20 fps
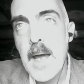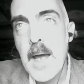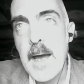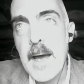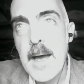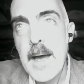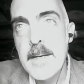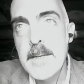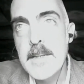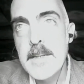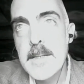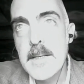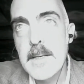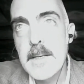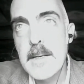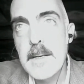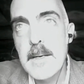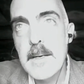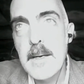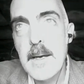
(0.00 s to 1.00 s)
And
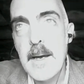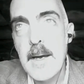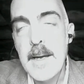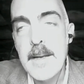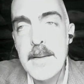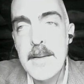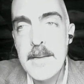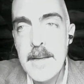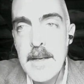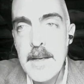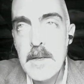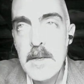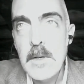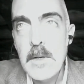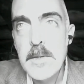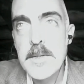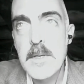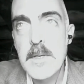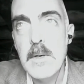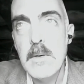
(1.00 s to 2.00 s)
I think
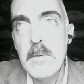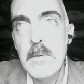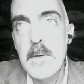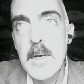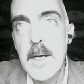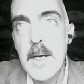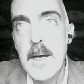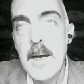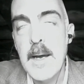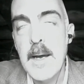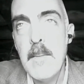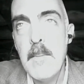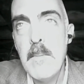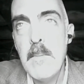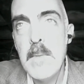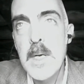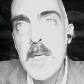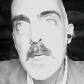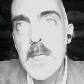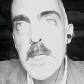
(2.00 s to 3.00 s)
also,
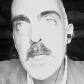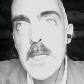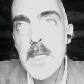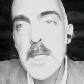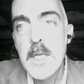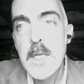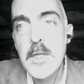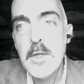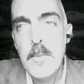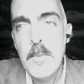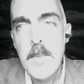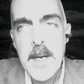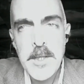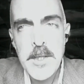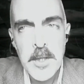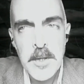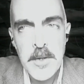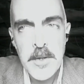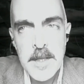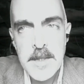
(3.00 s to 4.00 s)
you
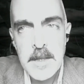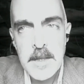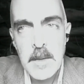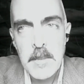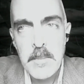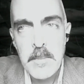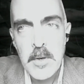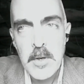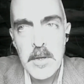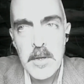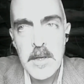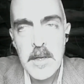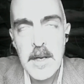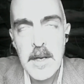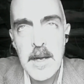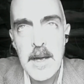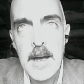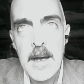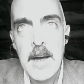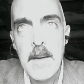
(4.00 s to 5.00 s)
mentioned this in the book,
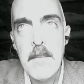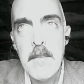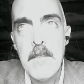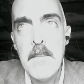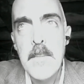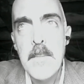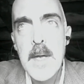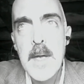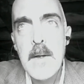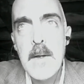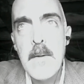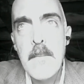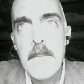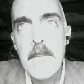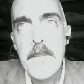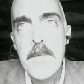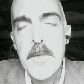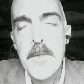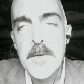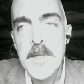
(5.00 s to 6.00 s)

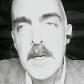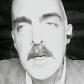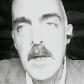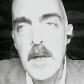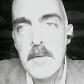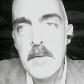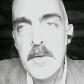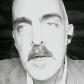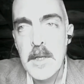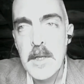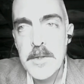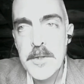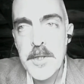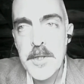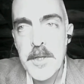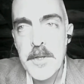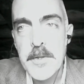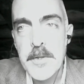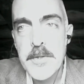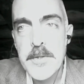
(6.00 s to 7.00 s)
there's a lot of
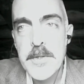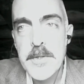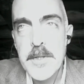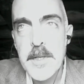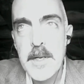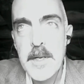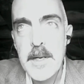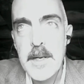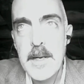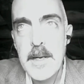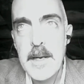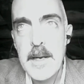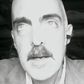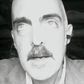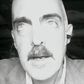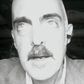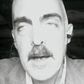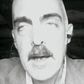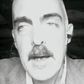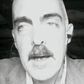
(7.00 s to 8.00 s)
cultures,
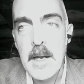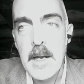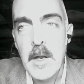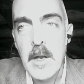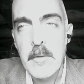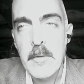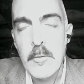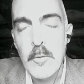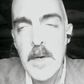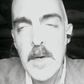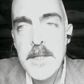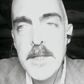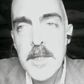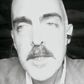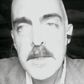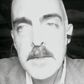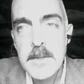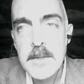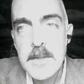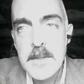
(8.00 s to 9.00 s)
a lot of
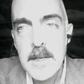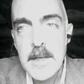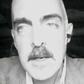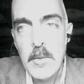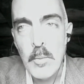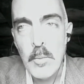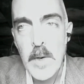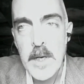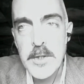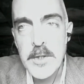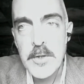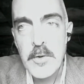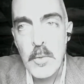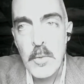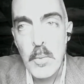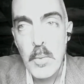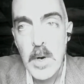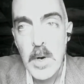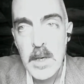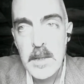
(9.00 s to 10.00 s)
religions in which the
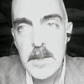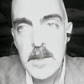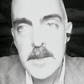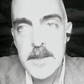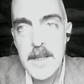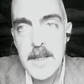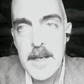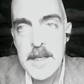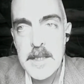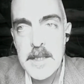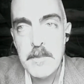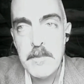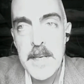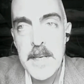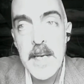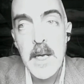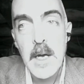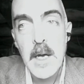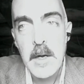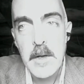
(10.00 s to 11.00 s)
world is
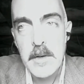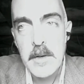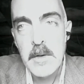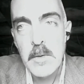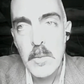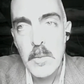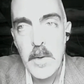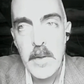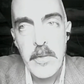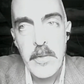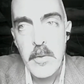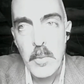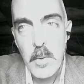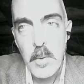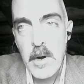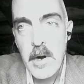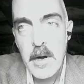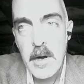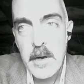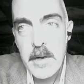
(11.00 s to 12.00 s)
begun with the
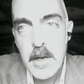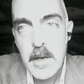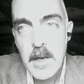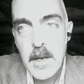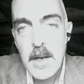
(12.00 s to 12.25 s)
word,